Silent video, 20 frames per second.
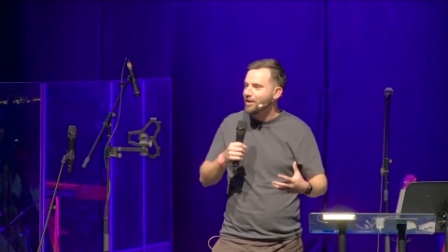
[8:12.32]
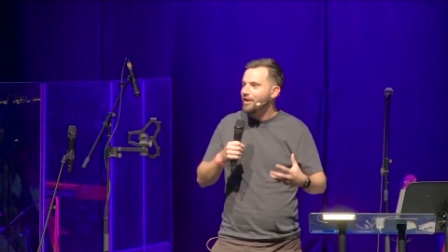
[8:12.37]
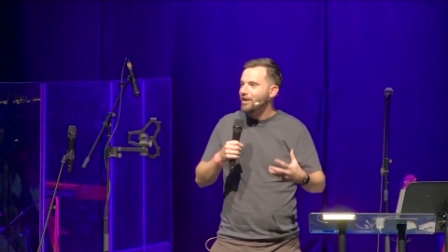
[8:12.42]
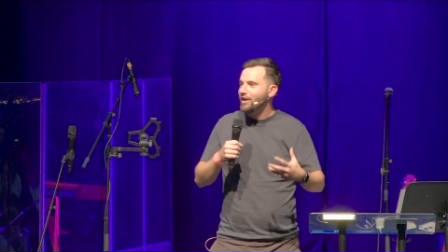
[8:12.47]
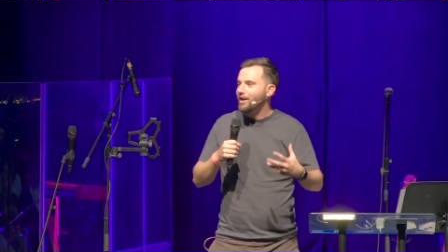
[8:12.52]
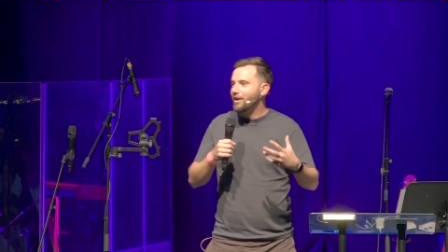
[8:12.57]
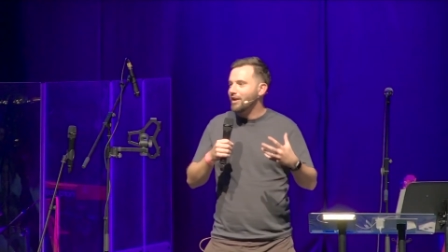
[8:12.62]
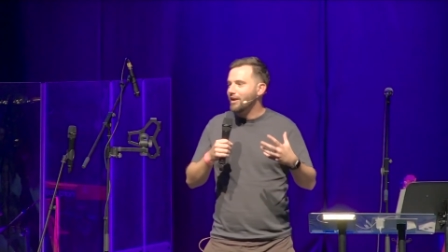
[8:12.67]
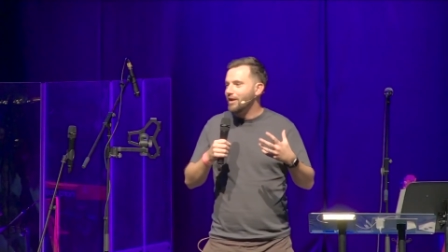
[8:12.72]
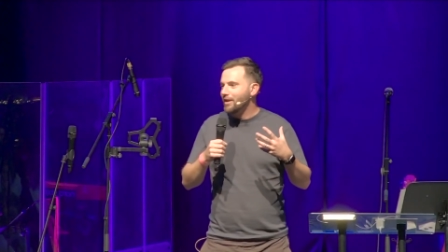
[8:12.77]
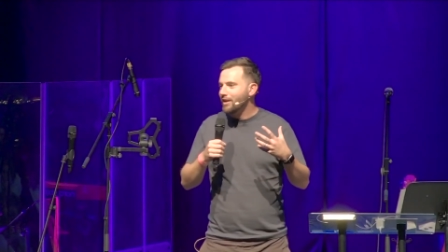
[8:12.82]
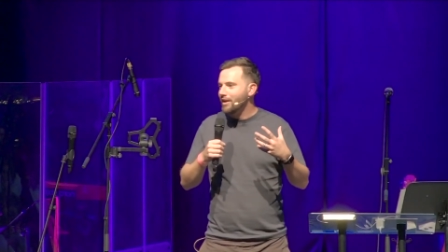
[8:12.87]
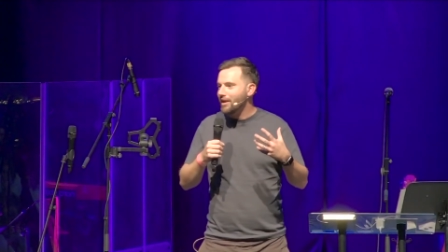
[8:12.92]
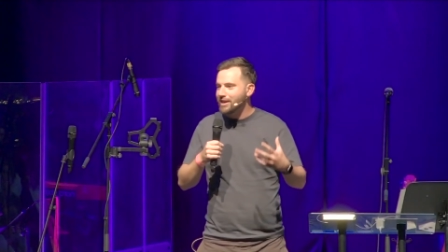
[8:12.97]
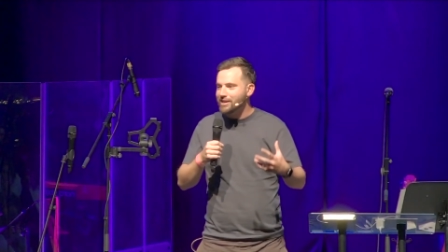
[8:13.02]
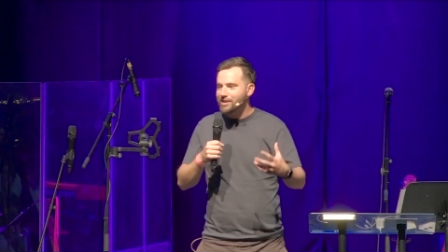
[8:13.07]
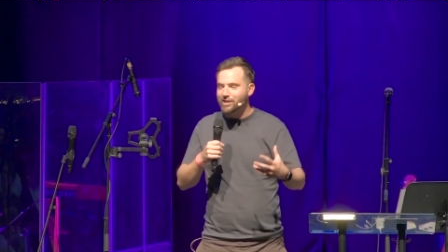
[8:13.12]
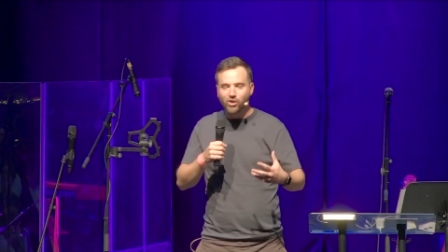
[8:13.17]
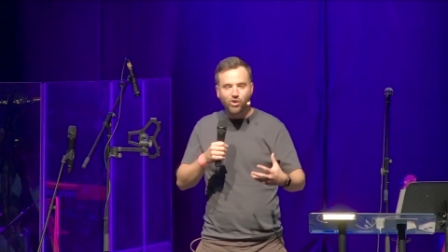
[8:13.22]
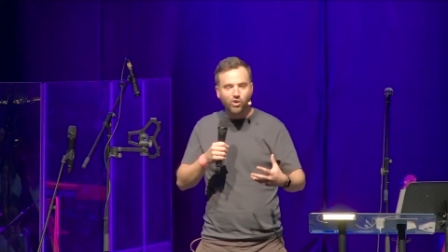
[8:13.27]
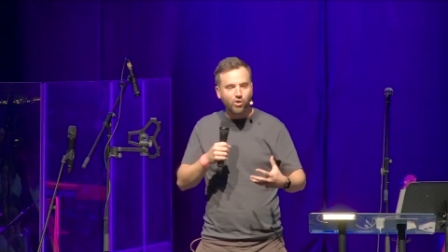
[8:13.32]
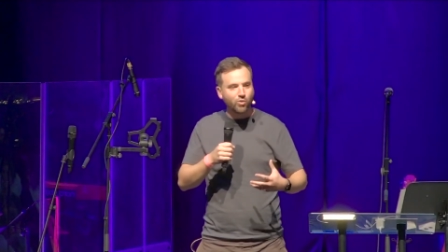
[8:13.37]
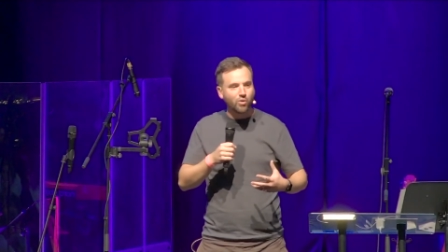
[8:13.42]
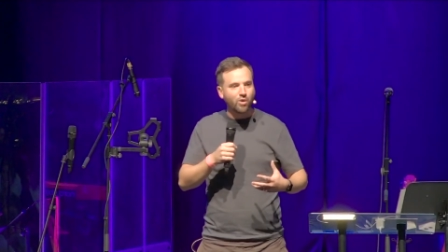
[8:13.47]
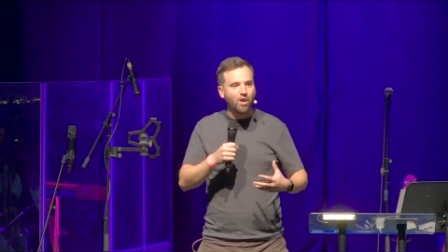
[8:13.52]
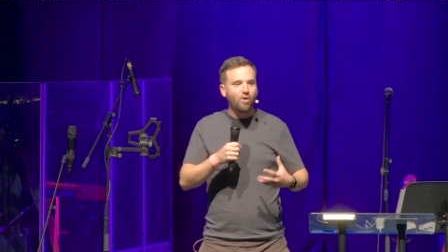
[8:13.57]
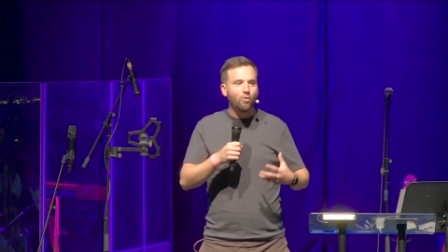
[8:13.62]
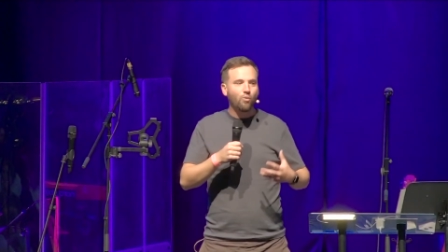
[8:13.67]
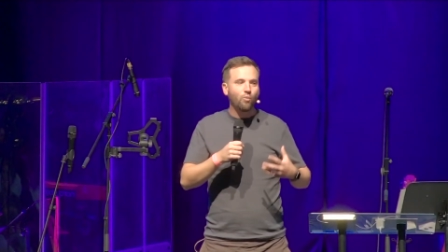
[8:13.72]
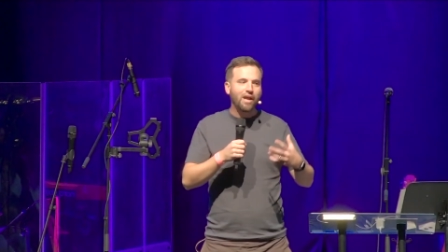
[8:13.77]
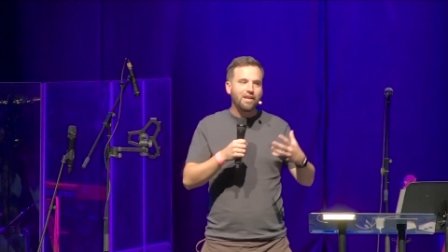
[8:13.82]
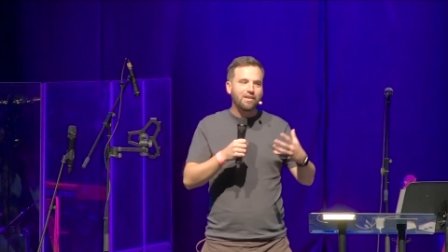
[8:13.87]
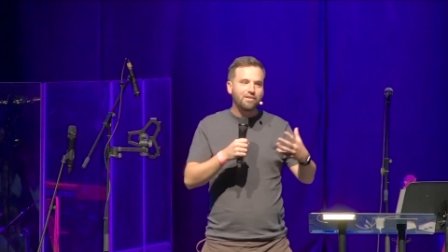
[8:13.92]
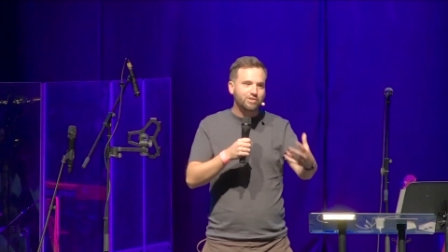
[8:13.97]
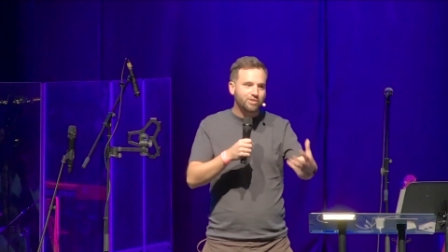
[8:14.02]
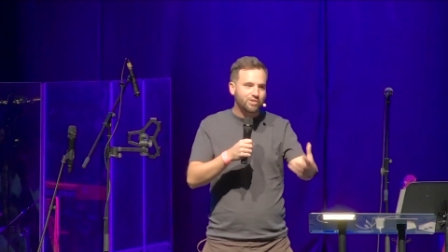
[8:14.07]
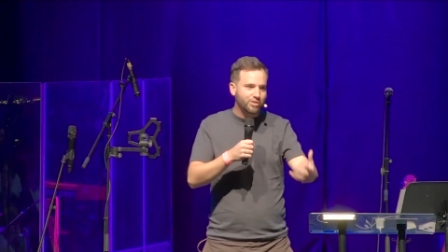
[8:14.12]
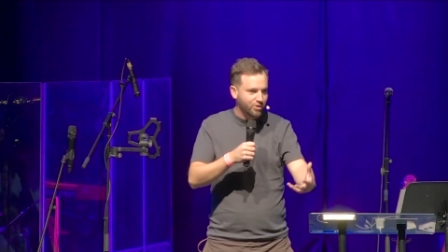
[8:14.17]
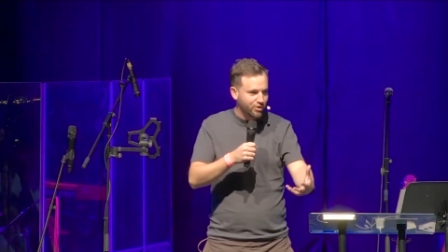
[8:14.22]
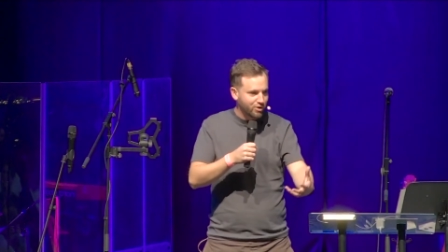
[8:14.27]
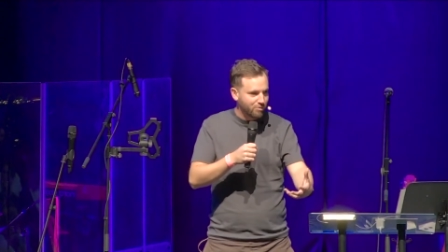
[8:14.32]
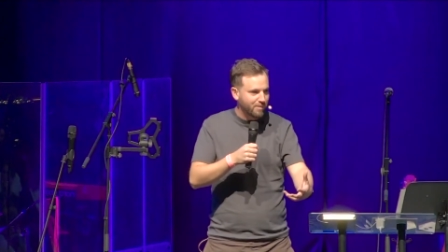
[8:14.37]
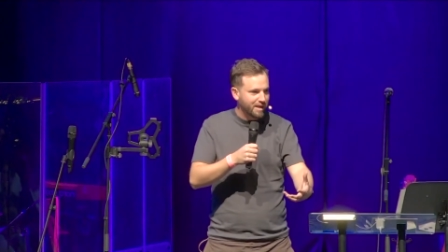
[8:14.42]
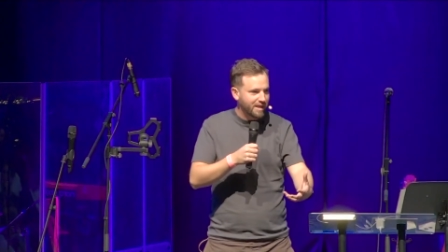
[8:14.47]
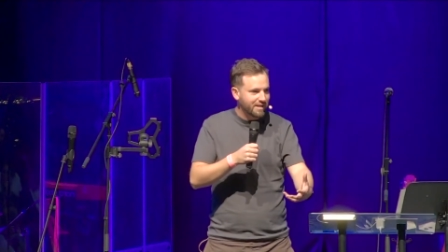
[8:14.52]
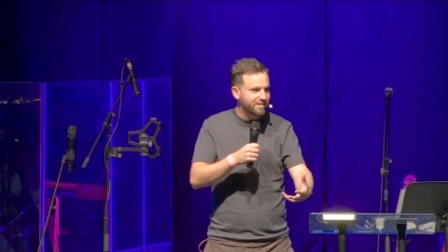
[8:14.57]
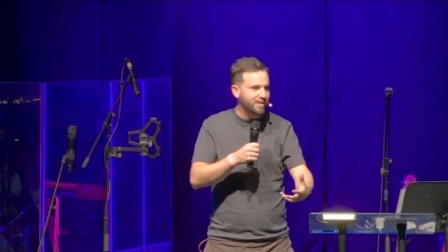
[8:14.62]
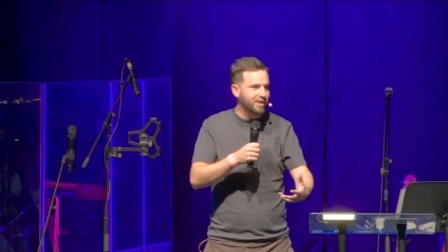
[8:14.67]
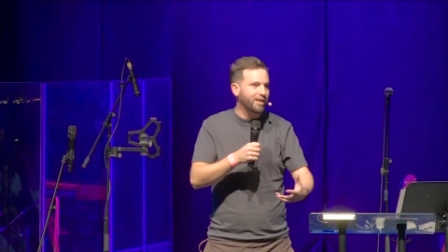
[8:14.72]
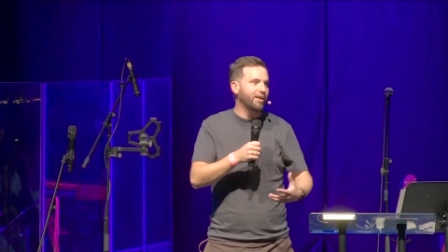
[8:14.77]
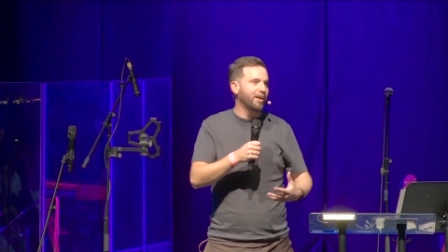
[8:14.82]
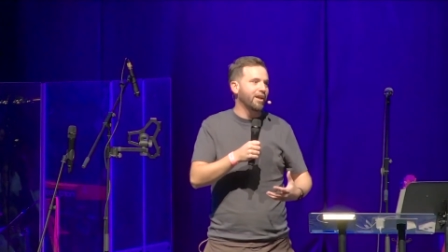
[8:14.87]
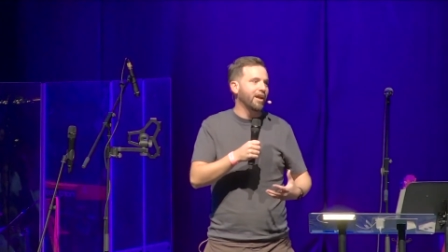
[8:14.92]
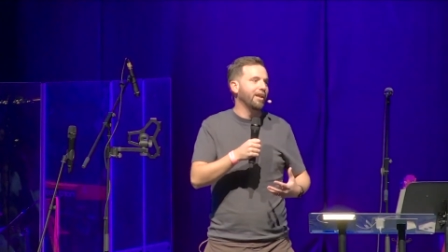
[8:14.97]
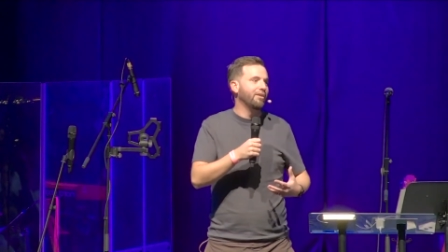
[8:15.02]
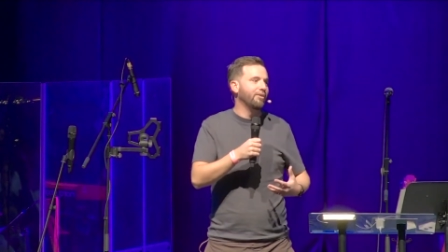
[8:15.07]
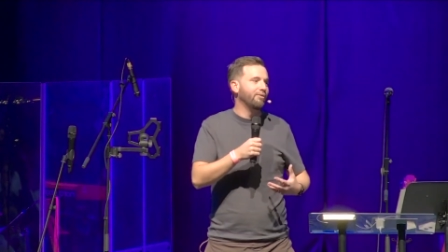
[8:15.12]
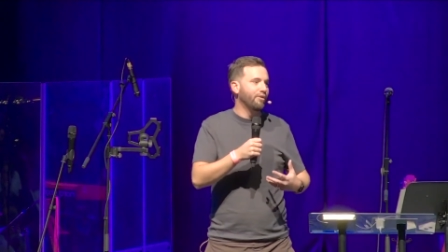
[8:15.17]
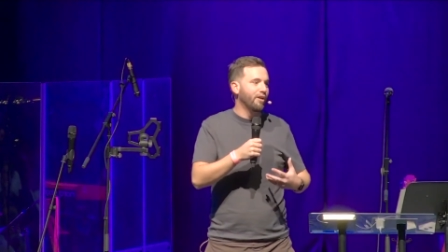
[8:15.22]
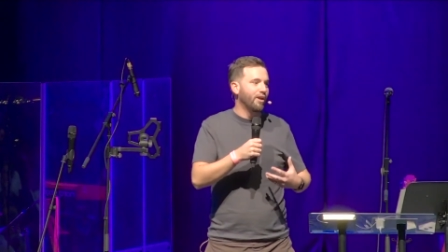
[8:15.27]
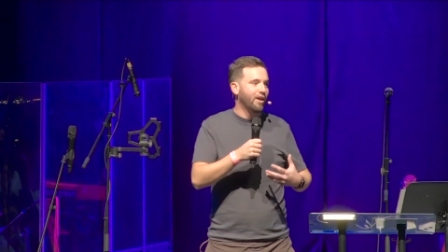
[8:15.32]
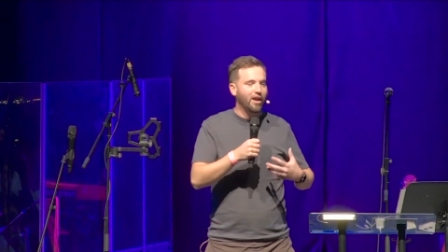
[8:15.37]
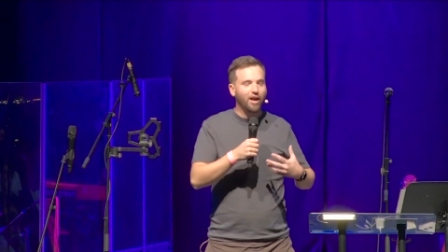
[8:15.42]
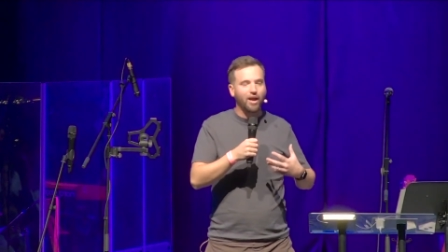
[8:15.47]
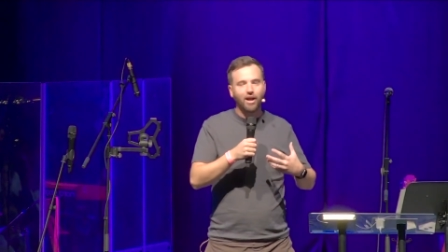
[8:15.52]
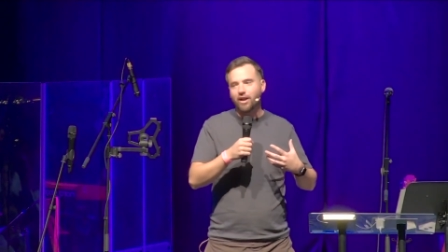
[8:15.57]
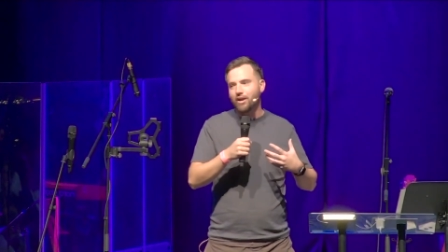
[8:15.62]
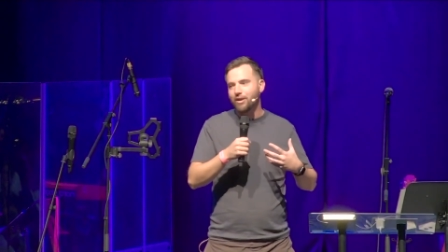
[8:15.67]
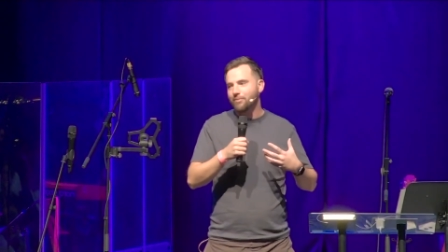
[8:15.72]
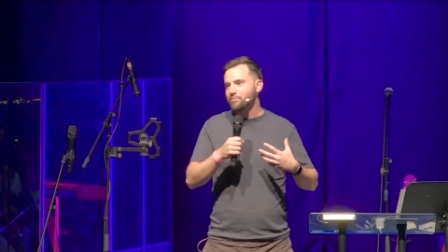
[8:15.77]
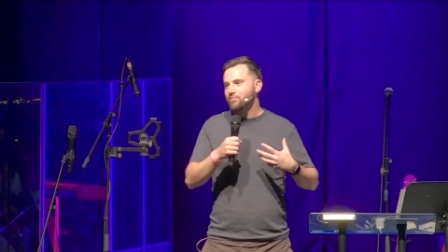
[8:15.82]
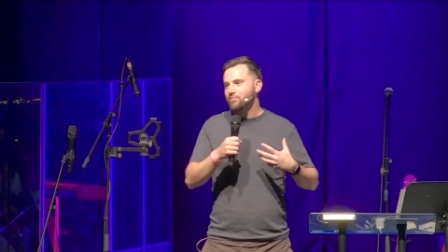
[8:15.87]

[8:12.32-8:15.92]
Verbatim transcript: uh, a lady who went to the meeting and uh,